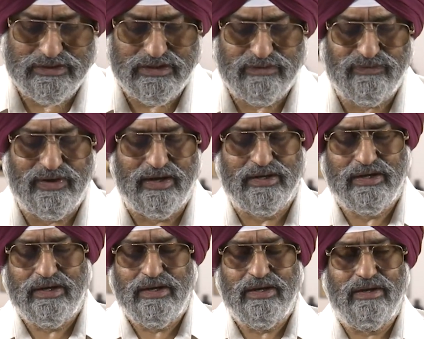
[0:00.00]
this fact
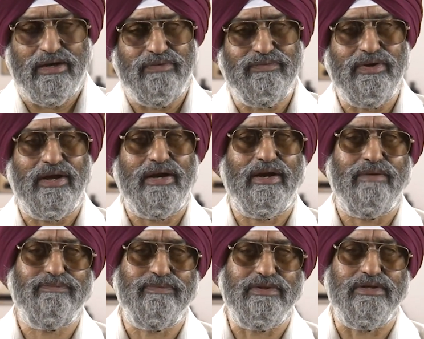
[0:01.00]
uh, we end
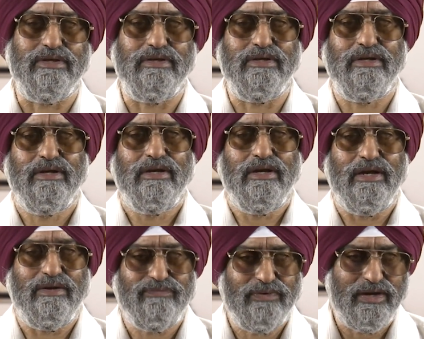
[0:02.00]
up with the
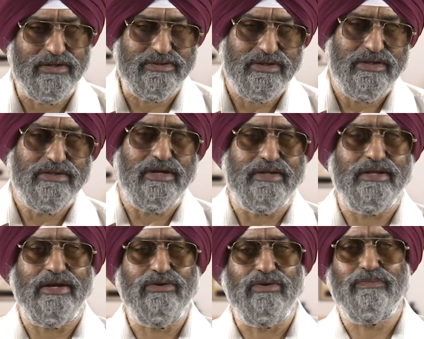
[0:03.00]
inference that
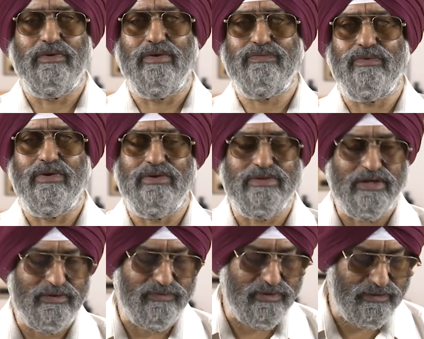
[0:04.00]
the new portfolio
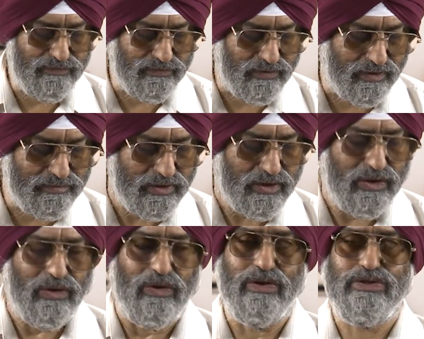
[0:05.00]
that we have formed
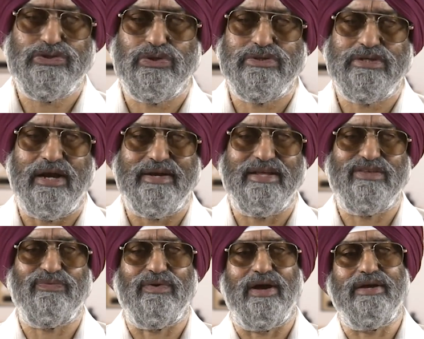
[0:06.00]
also
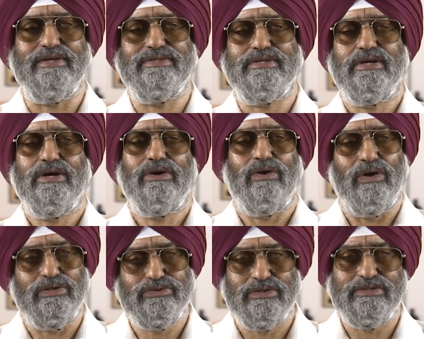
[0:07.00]
satisfies
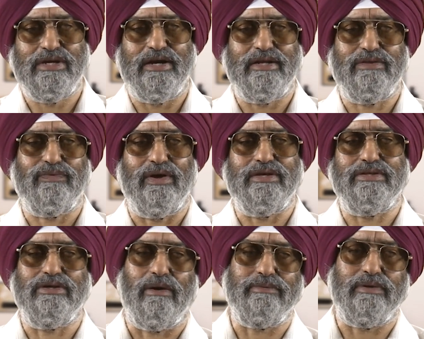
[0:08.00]
also satisfies
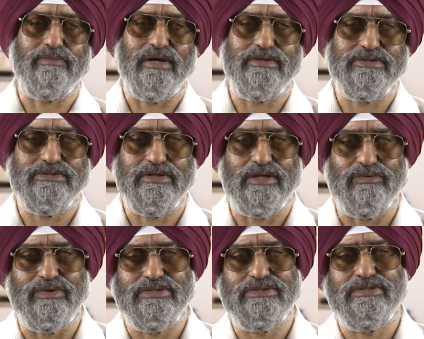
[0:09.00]
the optimization
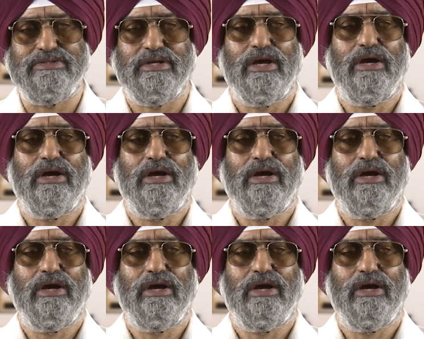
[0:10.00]
equations